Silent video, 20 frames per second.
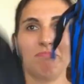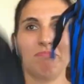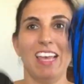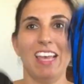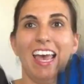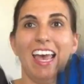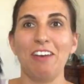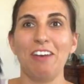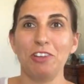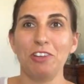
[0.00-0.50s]

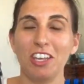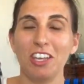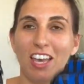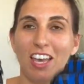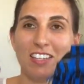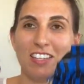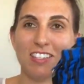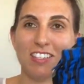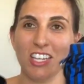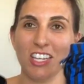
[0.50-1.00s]
yeah, what do you
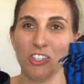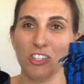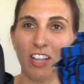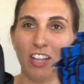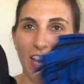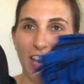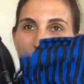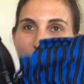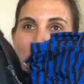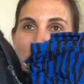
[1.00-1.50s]
guys think? Do you
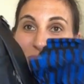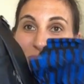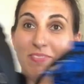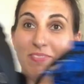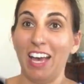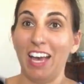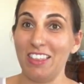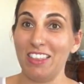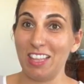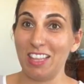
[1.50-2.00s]
like them?
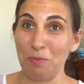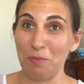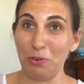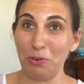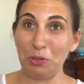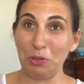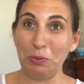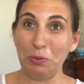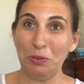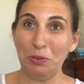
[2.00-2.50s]
I think they're
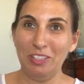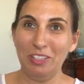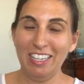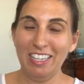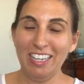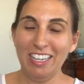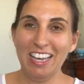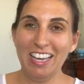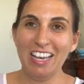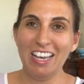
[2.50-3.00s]
pretty cool.
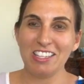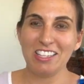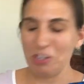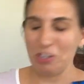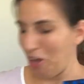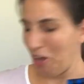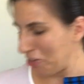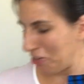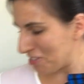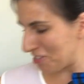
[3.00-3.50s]
So
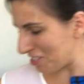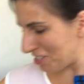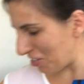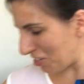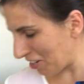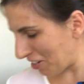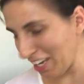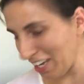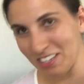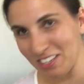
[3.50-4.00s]
I'll see
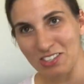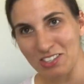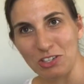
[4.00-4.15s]
you guys